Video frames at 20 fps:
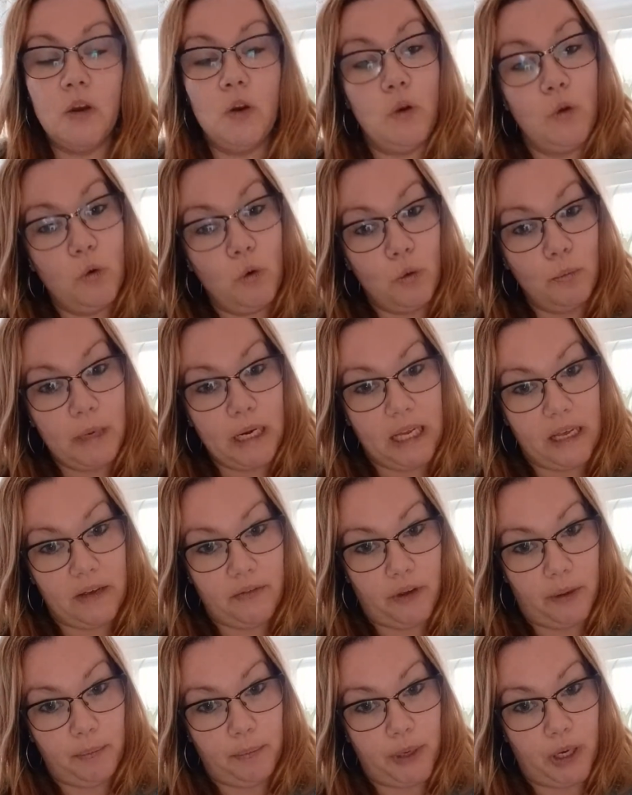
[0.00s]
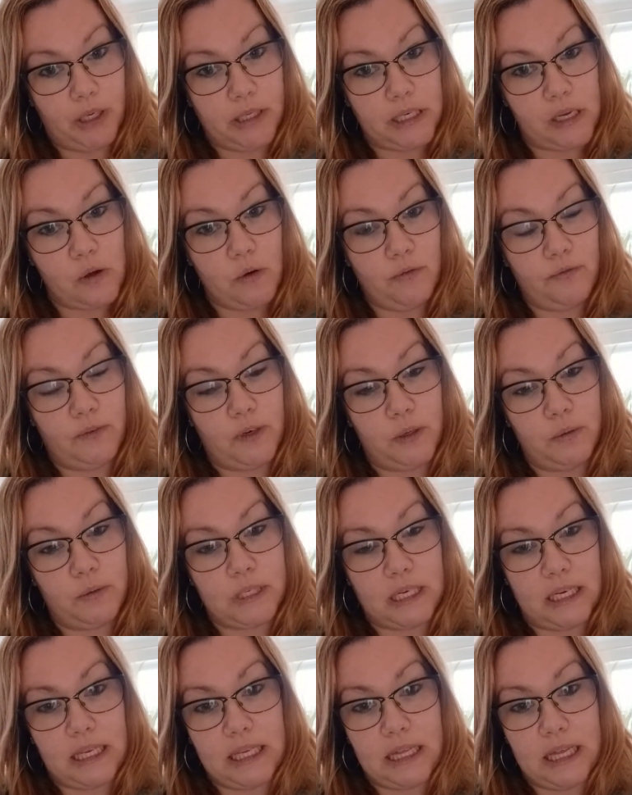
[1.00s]
Normally, if I'm binding off
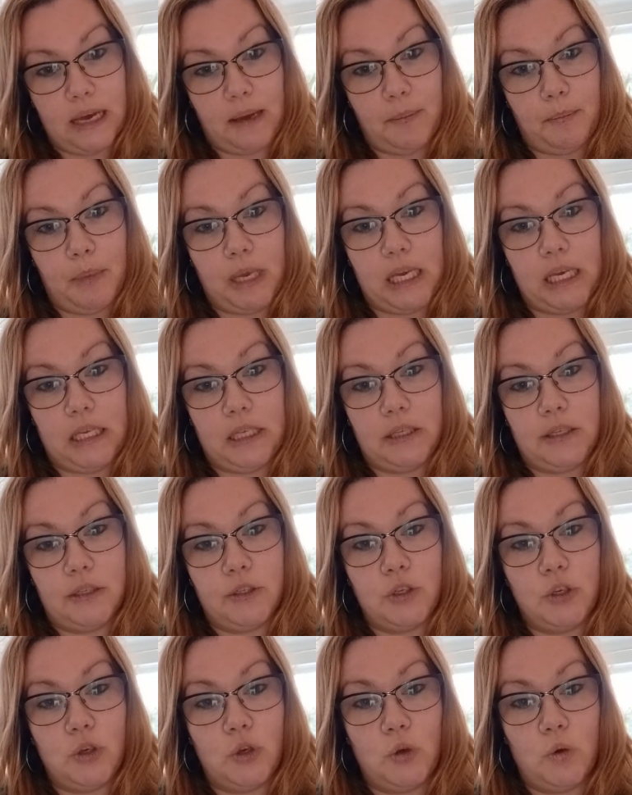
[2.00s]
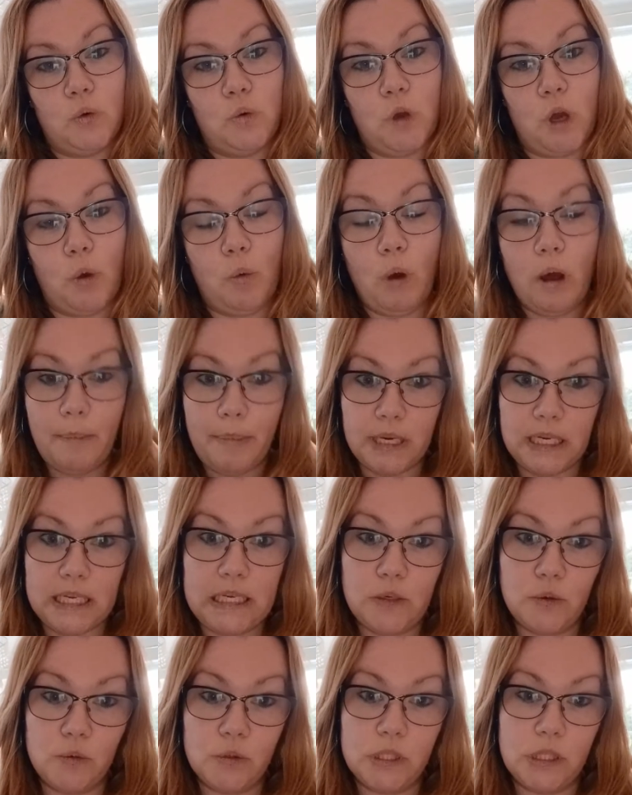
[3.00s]
loosely, that means you go up a
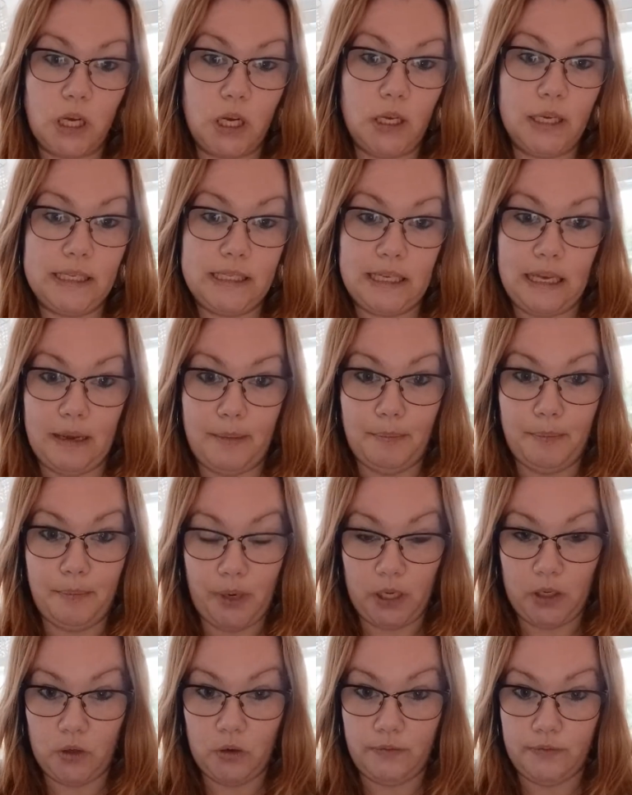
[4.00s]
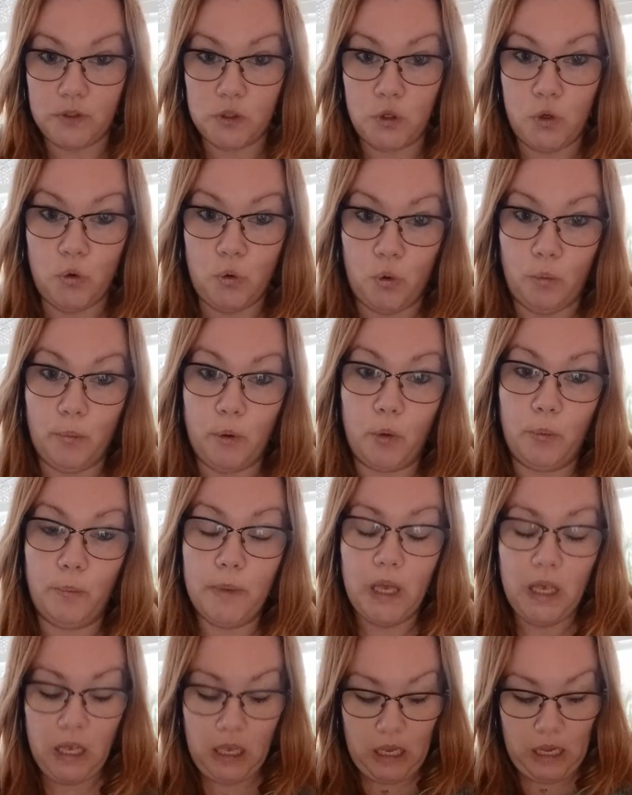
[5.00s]
needle size and bind off as
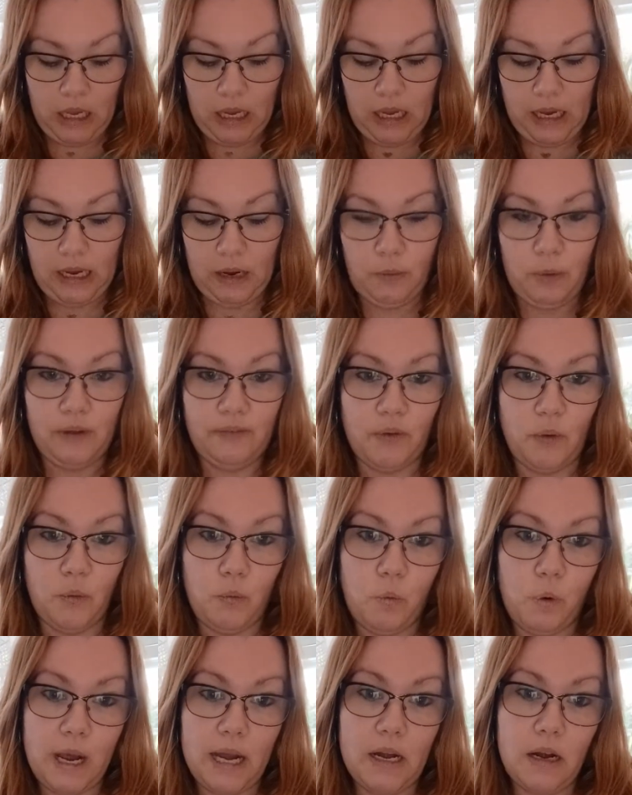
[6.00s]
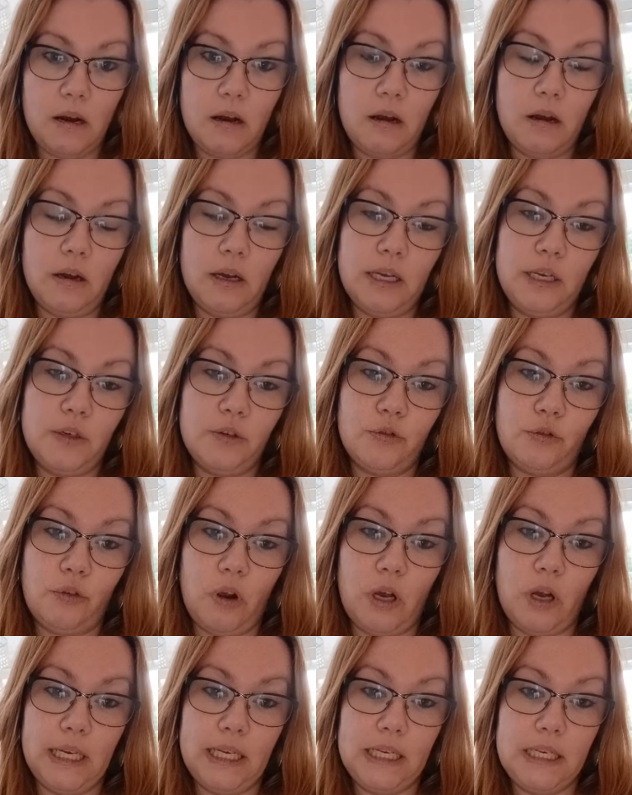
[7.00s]
normal. However, when I
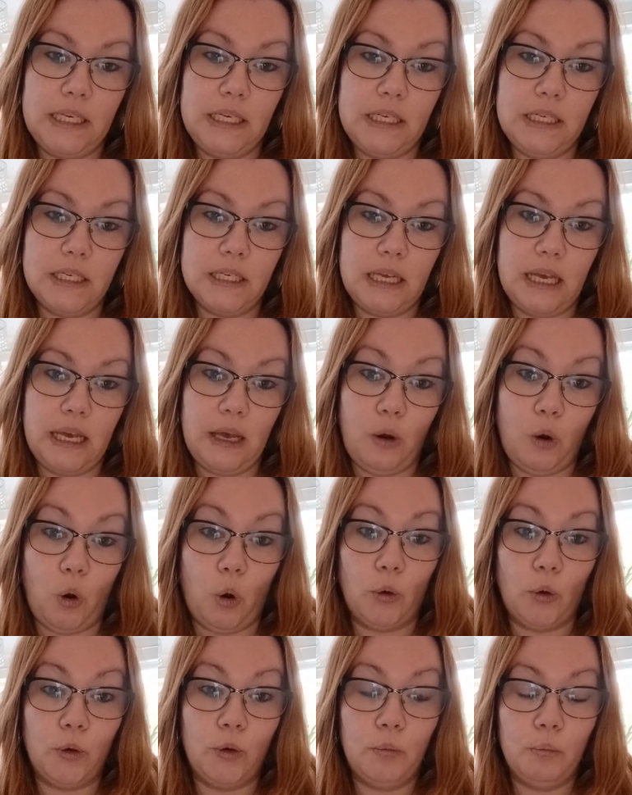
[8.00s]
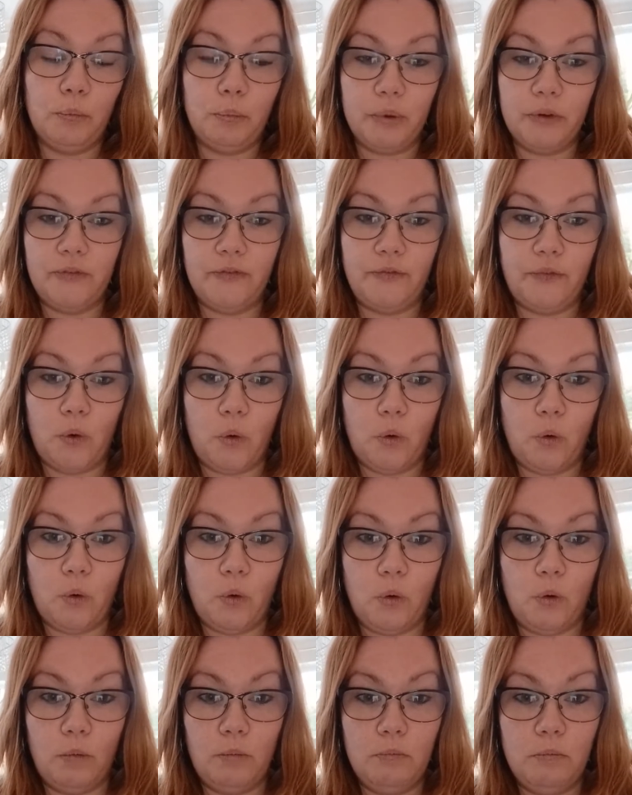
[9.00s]
tried it on
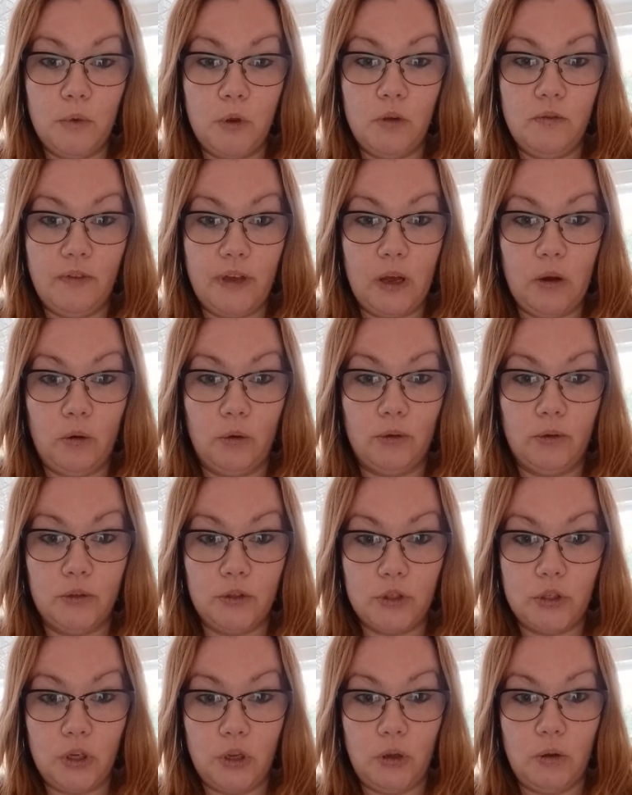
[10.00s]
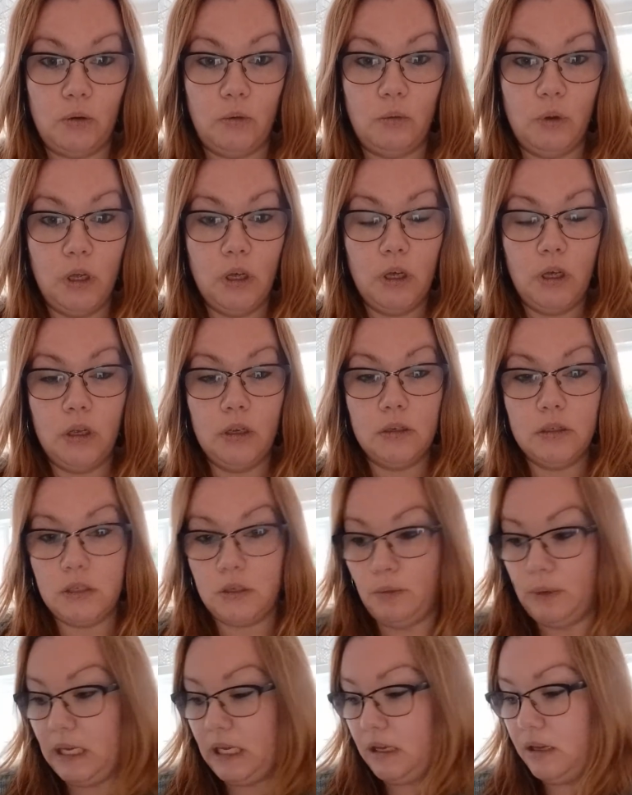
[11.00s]
before moving on to
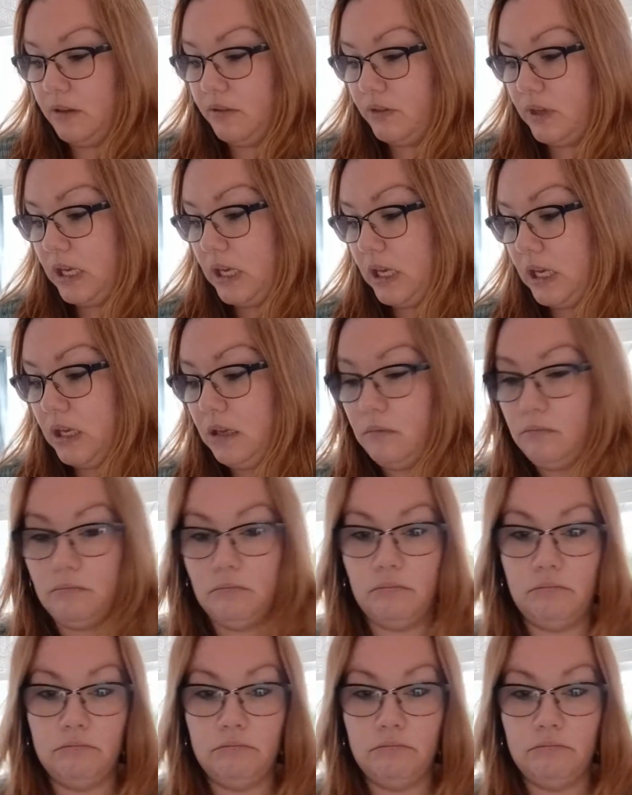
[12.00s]
doing the